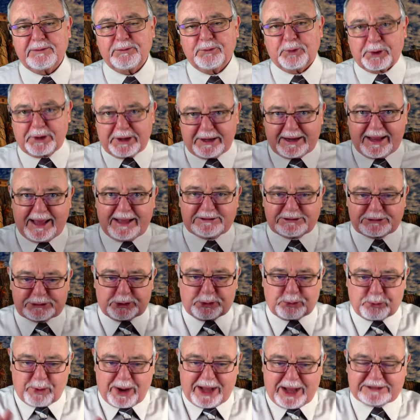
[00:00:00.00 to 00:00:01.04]
would an
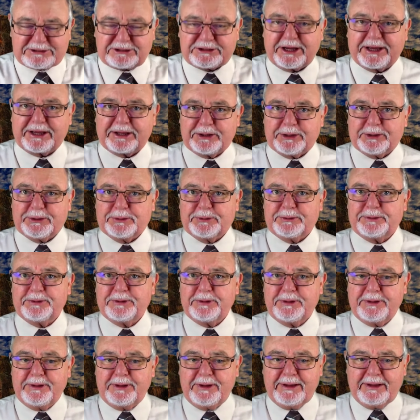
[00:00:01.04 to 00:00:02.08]
angel watching you
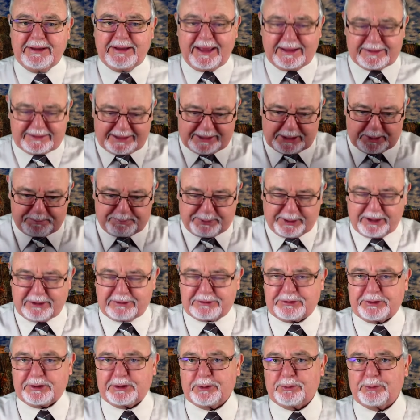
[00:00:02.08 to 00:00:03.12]
and then appear
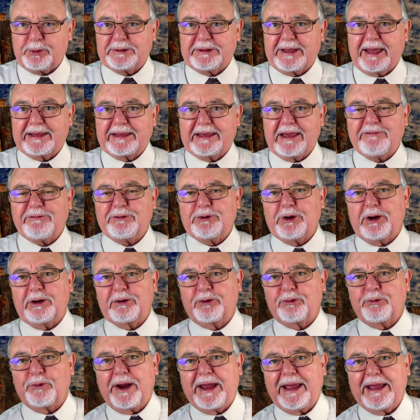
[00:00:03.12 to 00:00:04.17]
to you, would they give you a
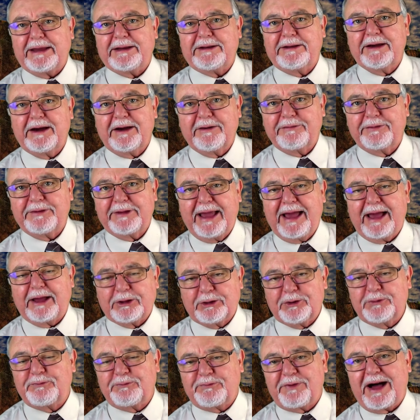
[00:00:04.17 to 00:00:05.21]
grade of, yeah,
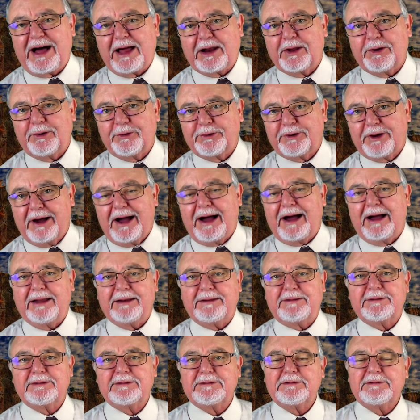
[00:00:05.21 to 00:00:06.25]
you follow
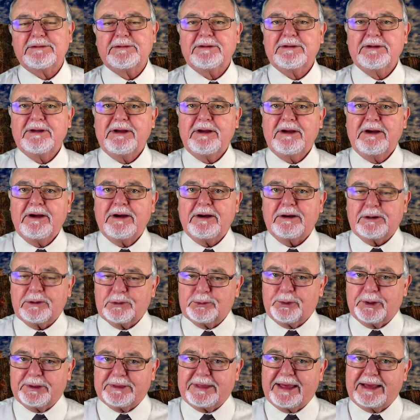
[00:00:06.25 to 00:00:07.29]
God? Or
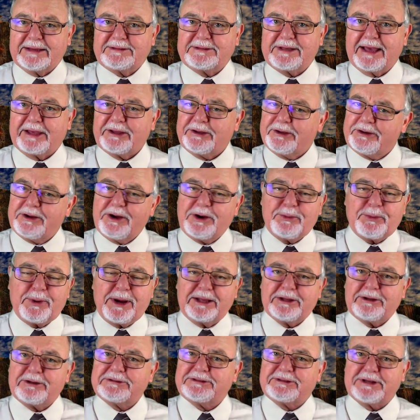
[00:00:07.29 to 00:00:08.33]
would they say, you know
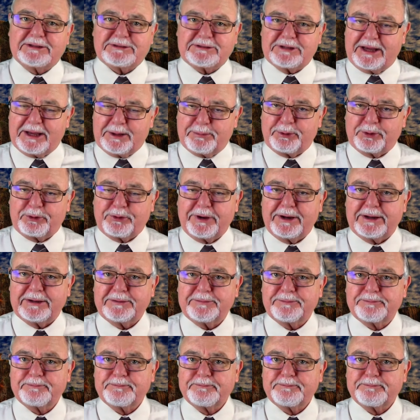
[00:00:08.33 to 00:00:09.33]
what, you're such a hypocrite?